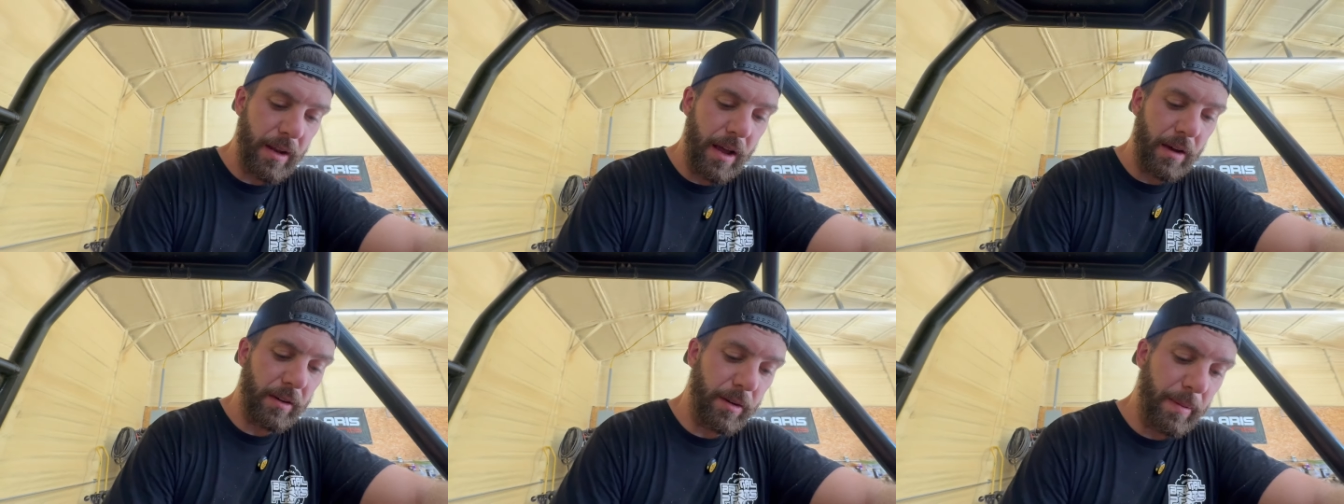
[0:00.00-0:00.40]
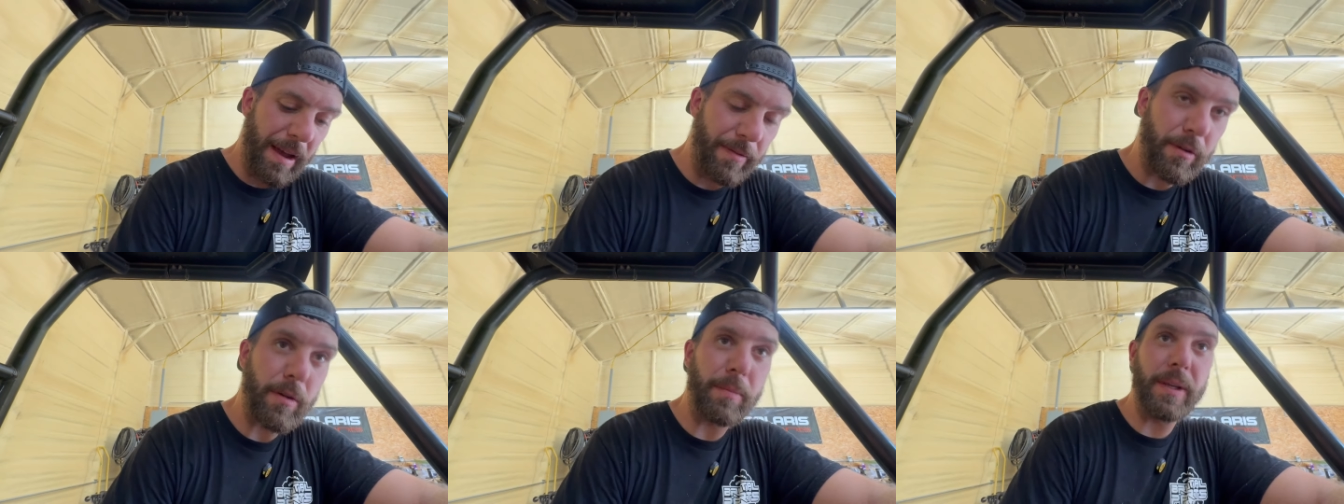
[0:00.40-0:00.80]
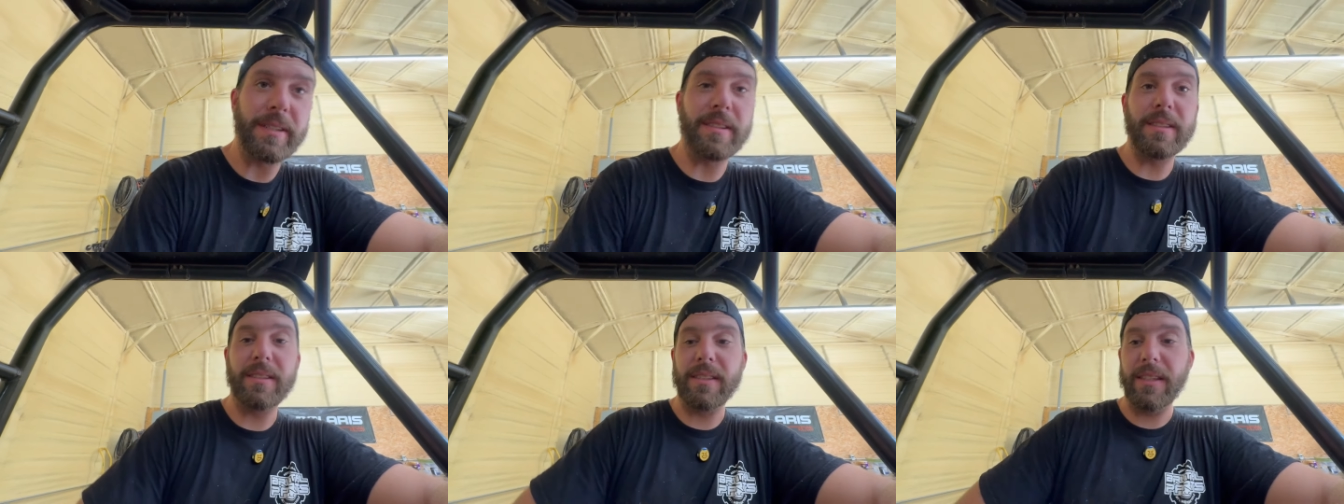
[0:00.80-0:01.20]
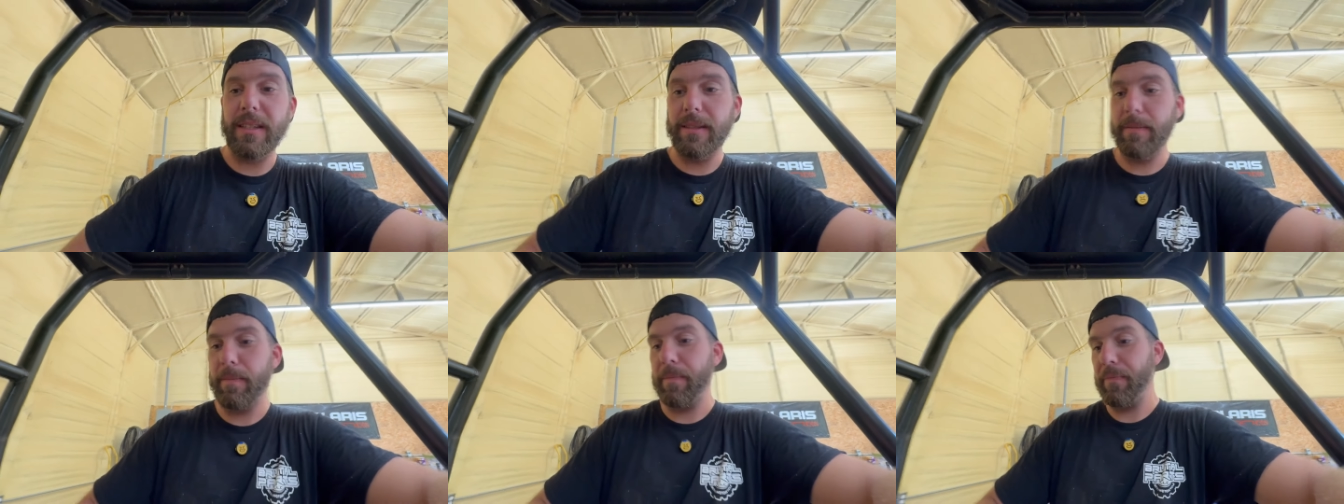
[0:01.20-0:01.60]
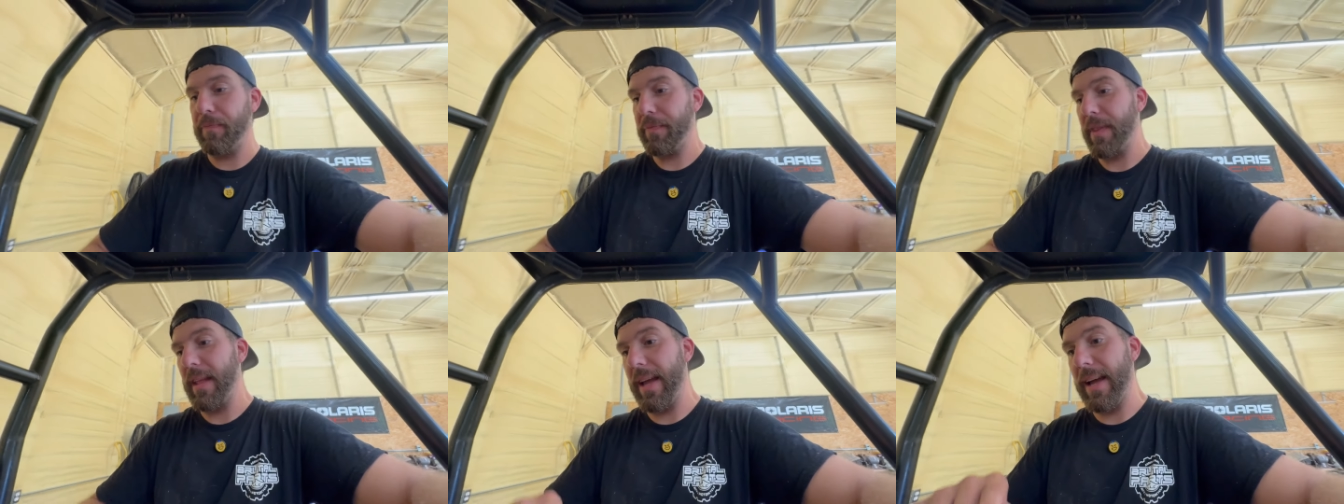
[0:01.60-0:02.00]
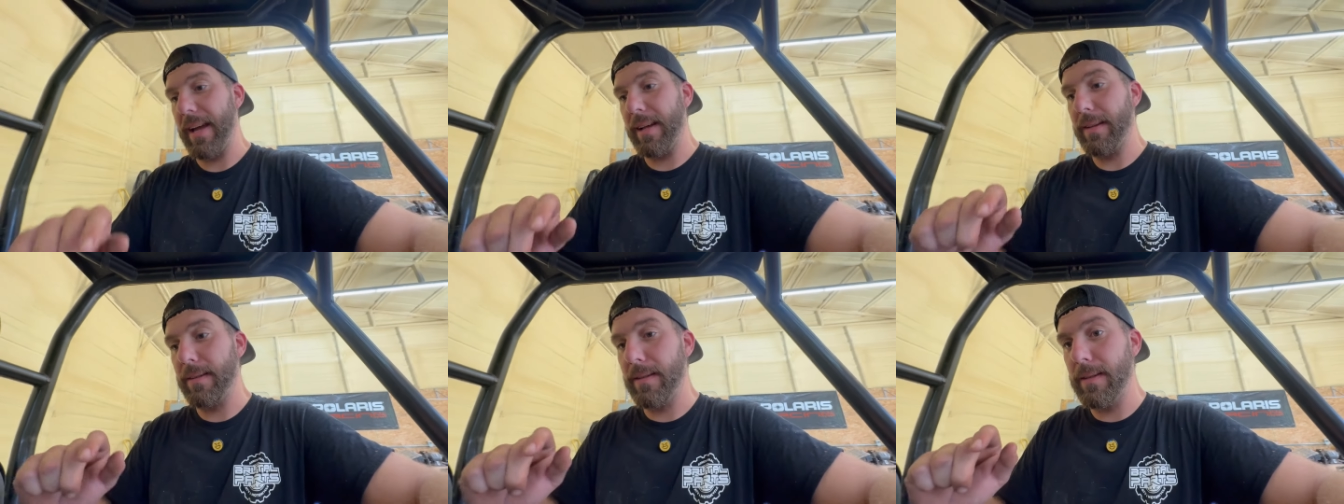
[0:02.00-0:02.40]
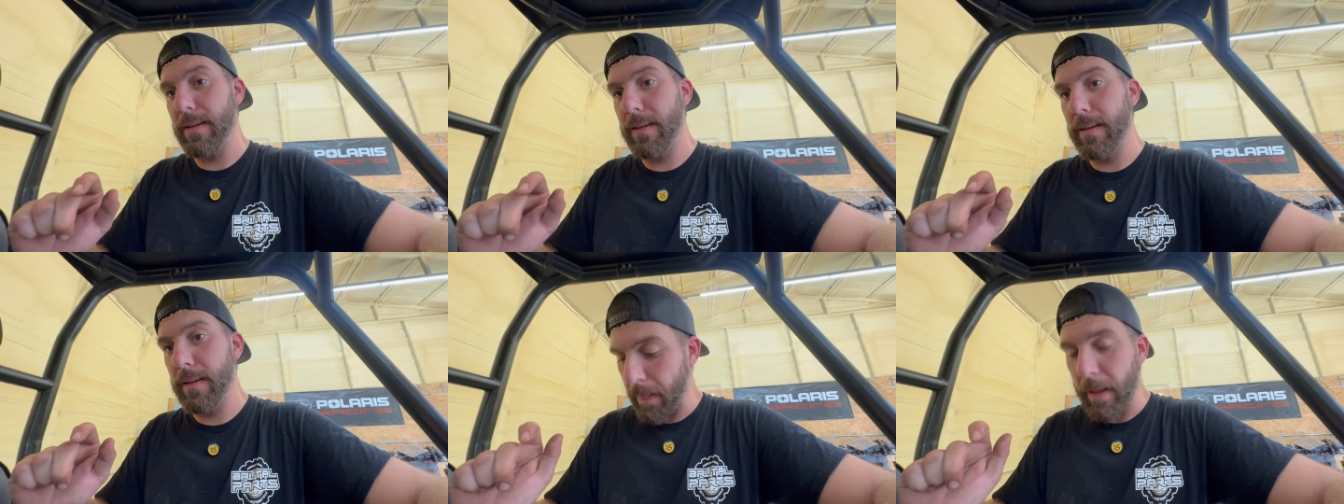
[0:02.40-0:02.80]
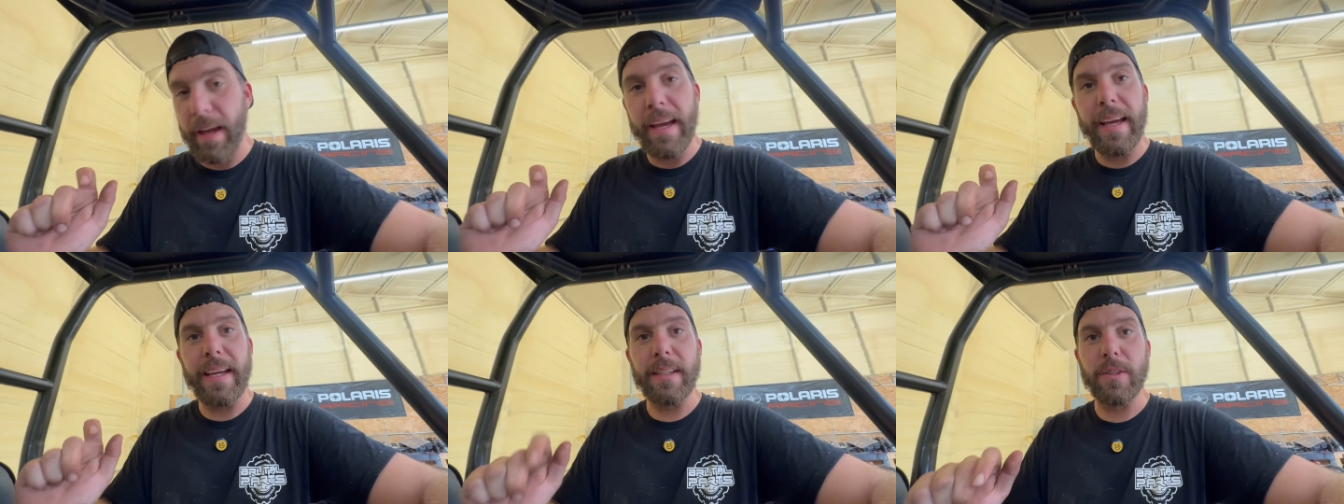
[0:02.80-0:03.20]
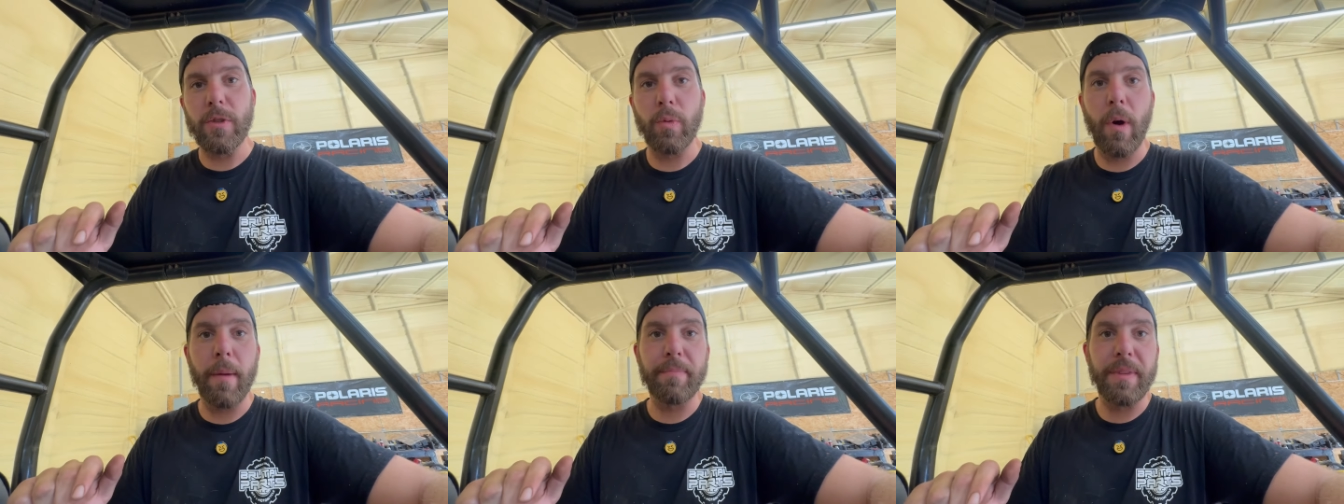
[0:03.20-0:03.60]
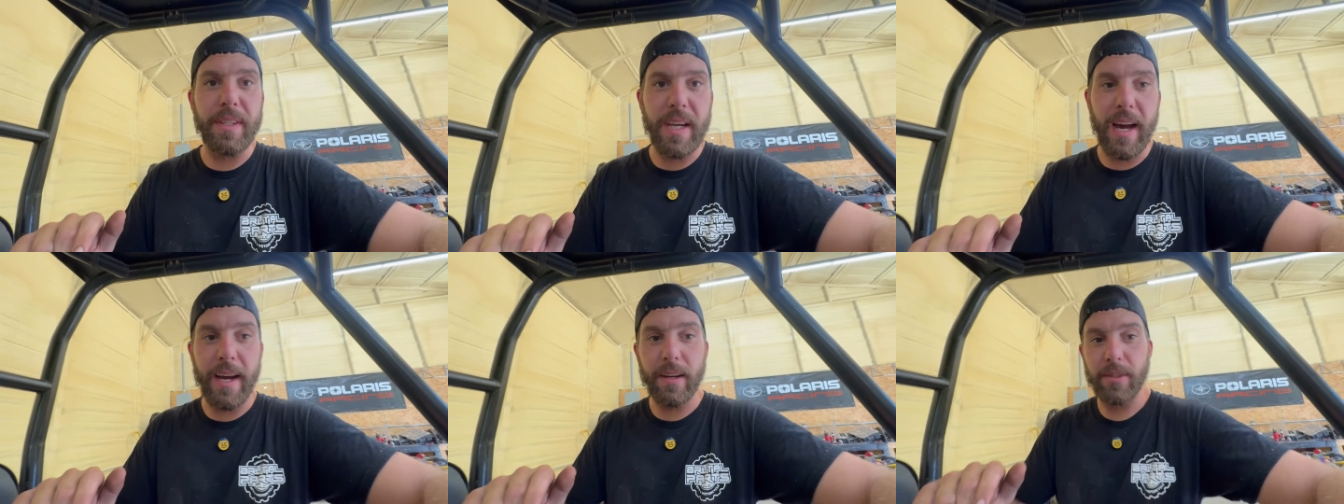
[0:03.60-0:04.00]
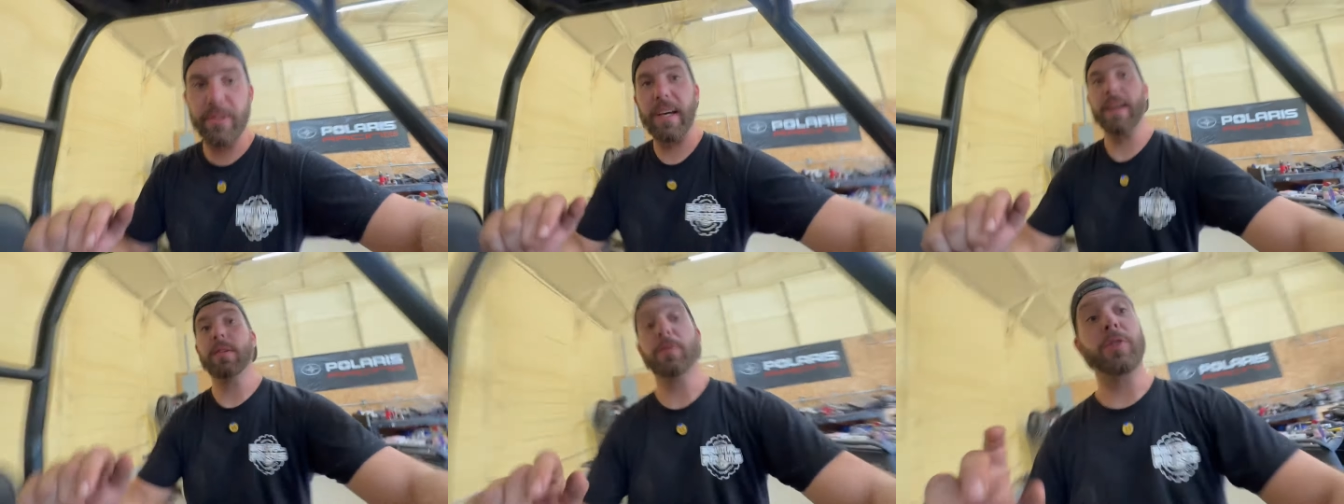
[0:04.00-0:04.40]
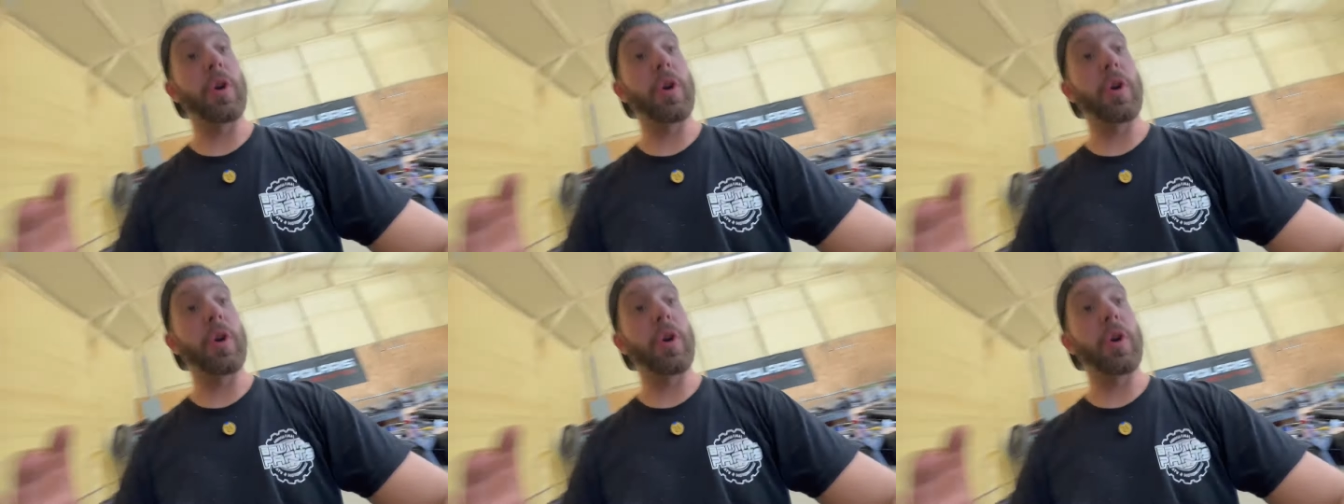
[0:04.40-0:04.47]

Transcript: I'll end up having to replace the seat, and he had swapped the tires out.